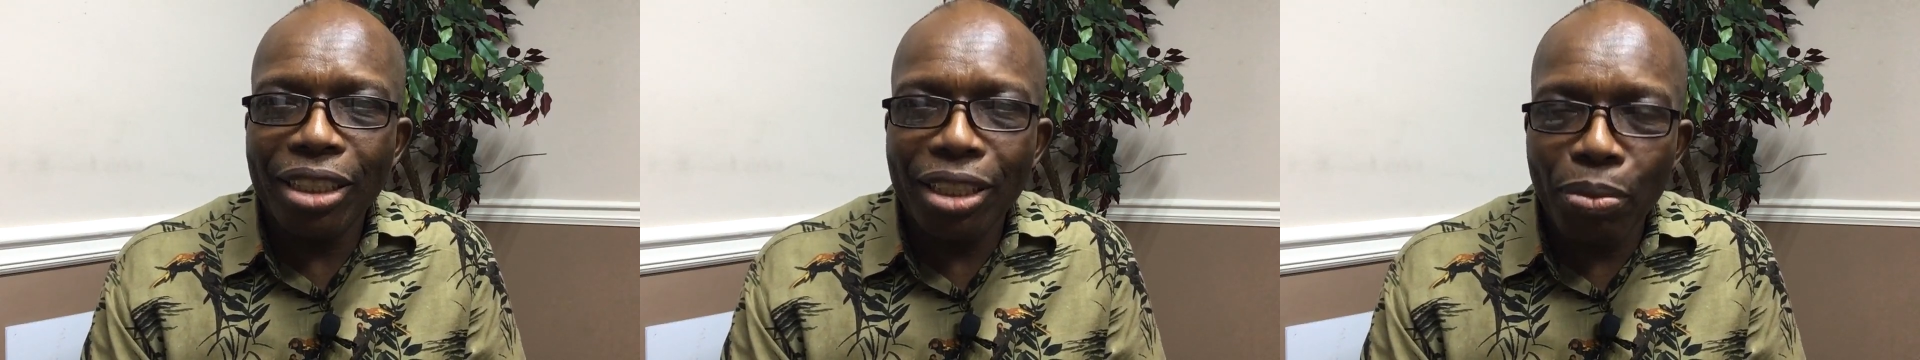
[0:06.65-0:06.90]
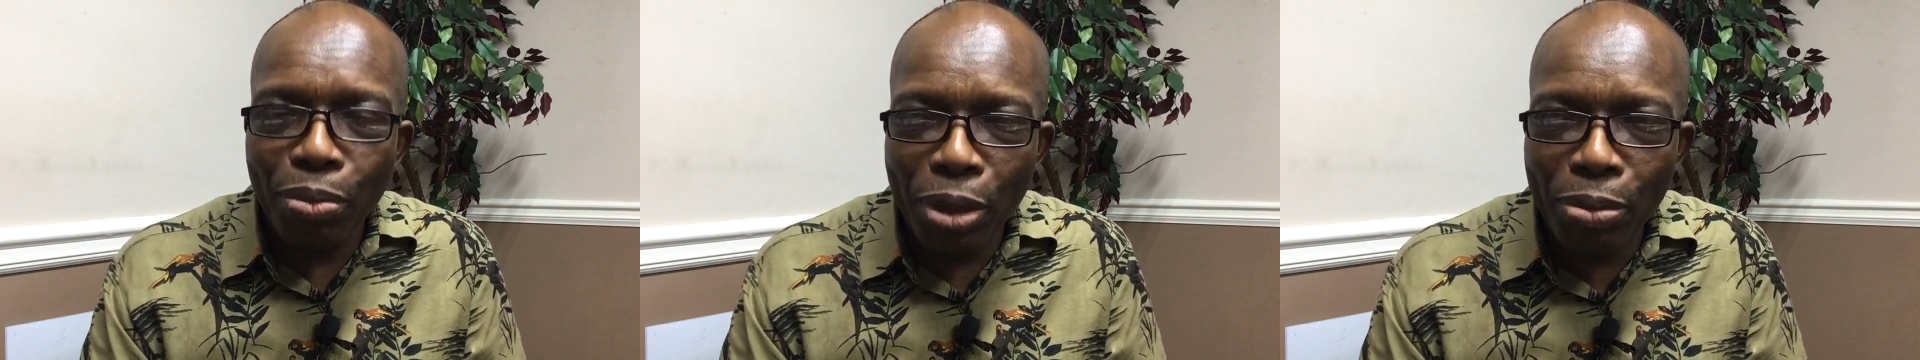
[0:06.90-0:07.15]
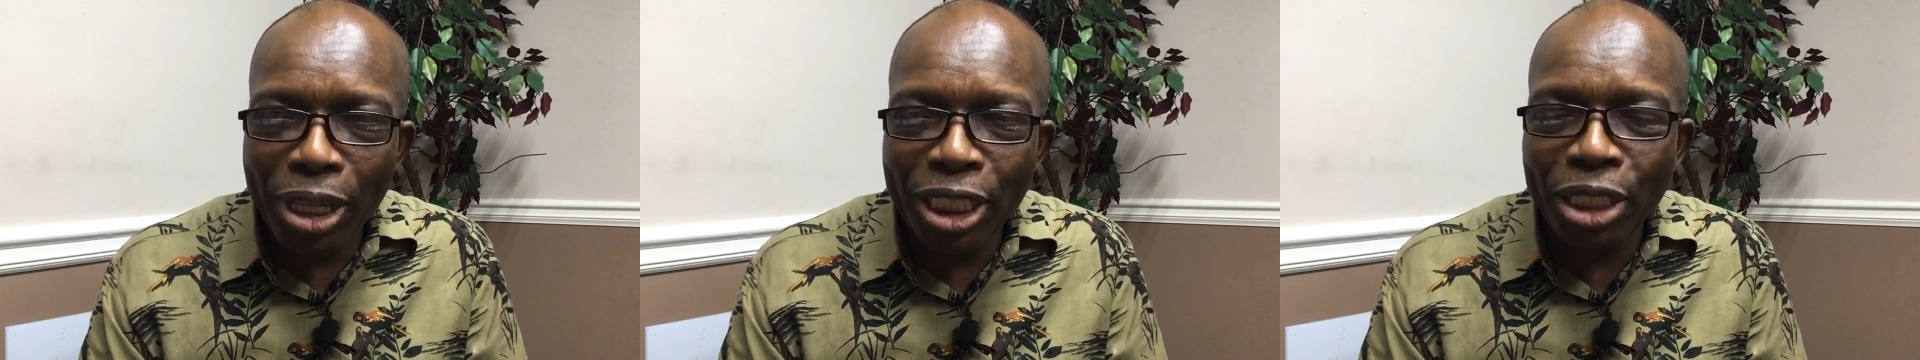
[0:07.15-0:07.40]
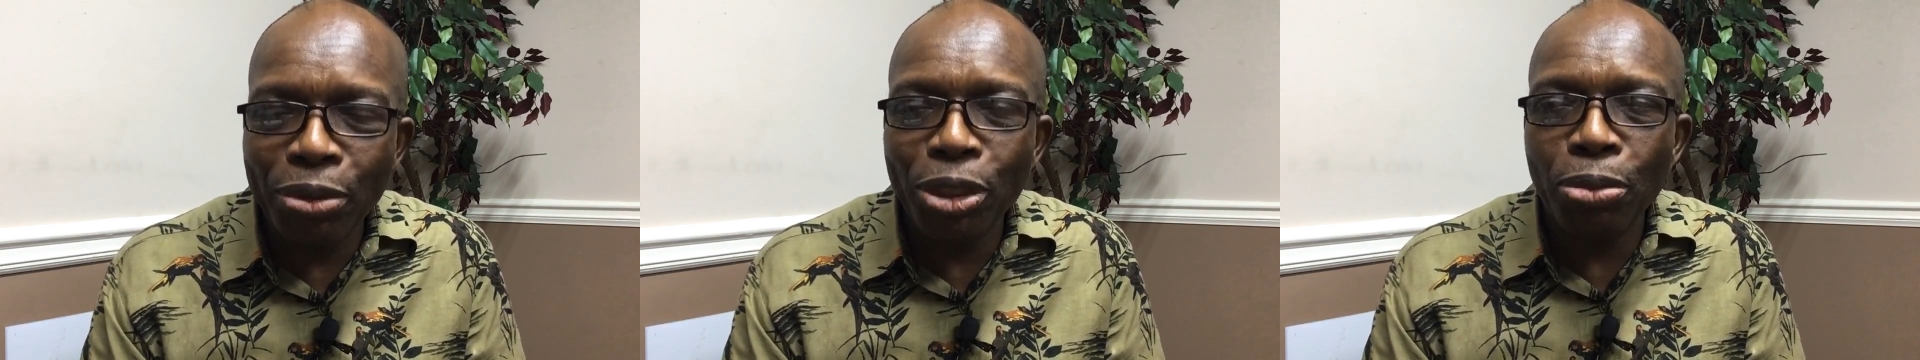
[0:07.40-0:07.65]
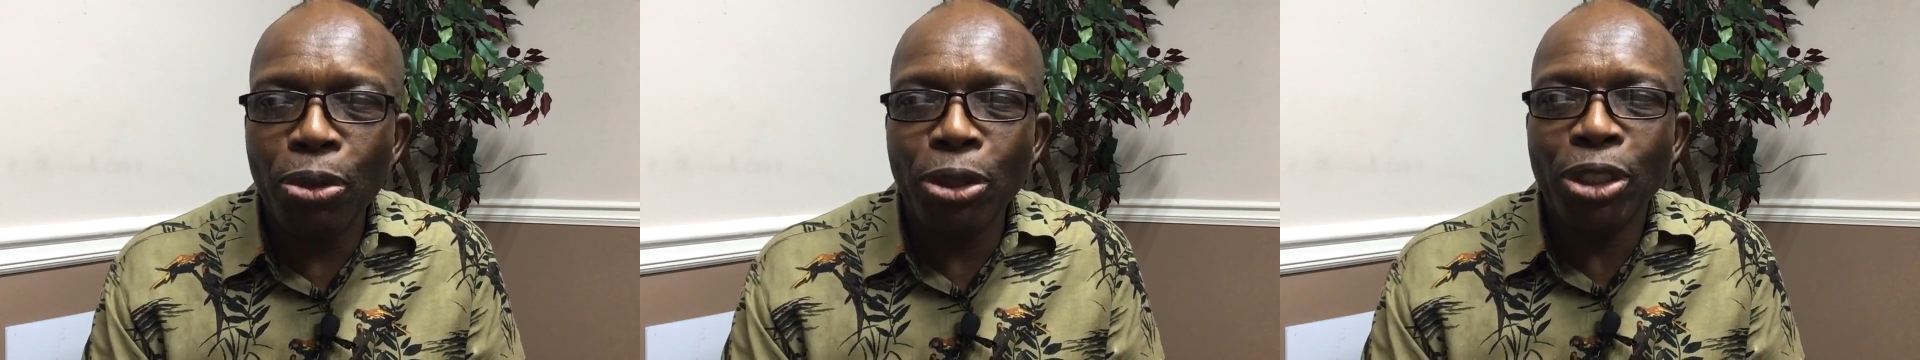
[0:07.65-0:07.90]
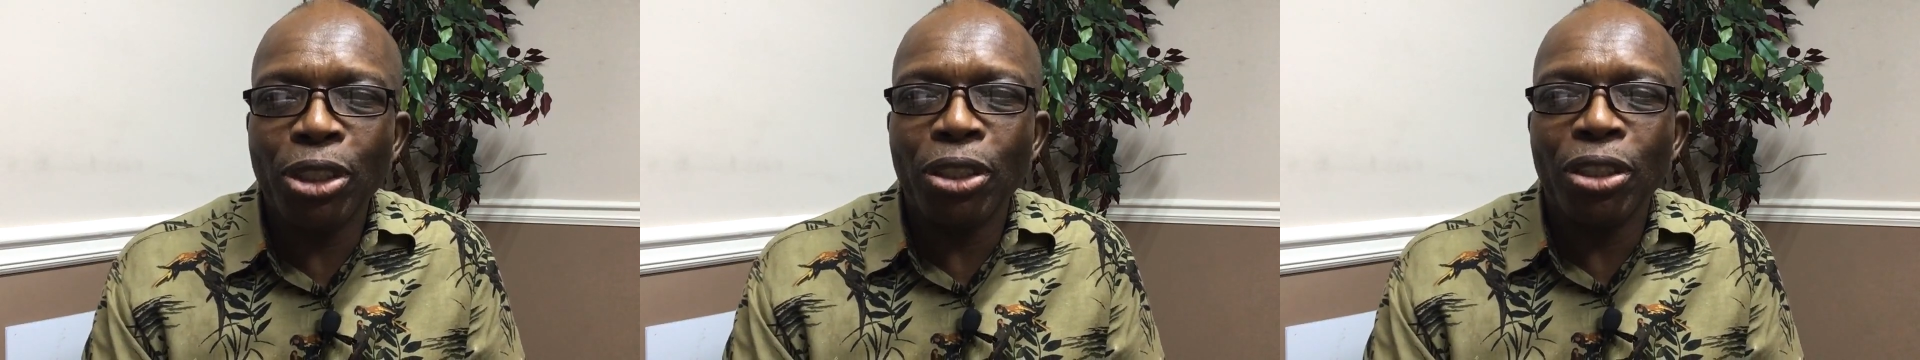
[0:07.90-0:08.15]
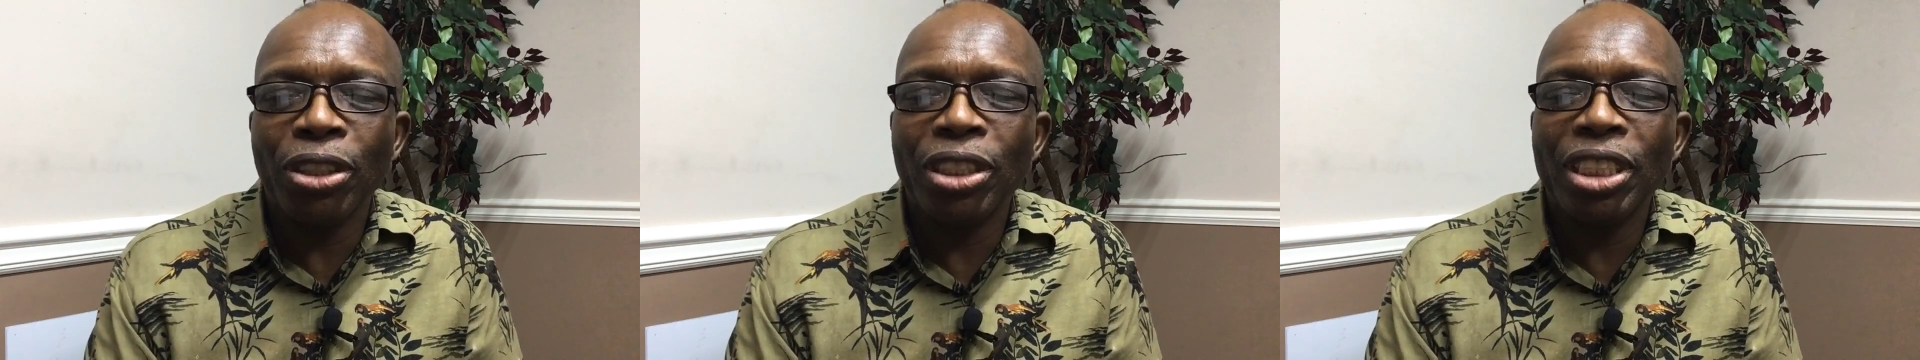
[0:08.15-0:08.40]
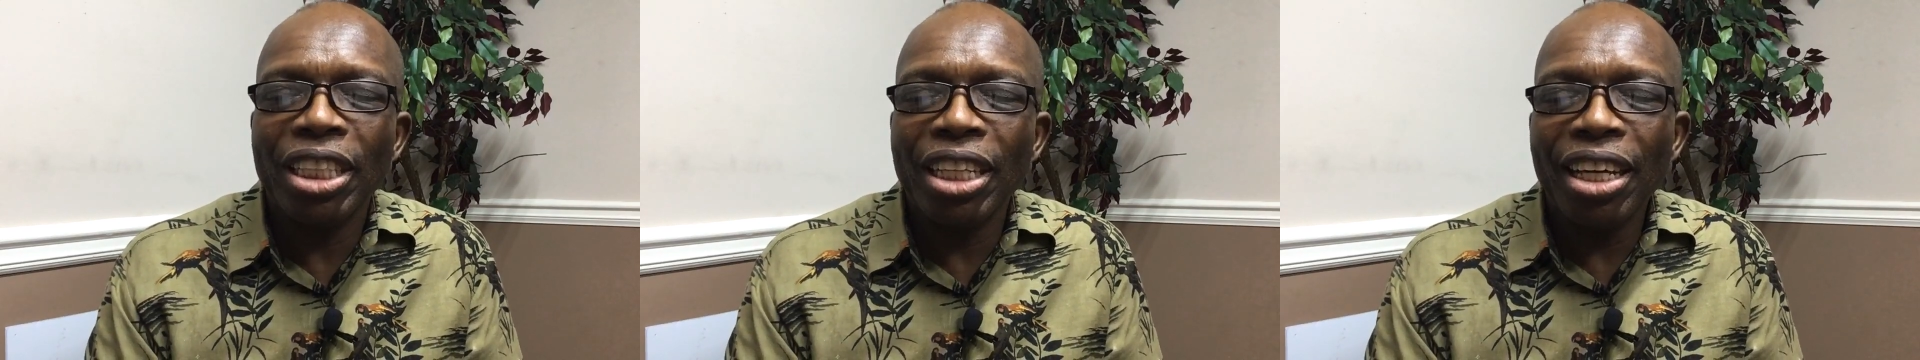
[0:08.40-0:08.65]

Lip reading: membership sponsors,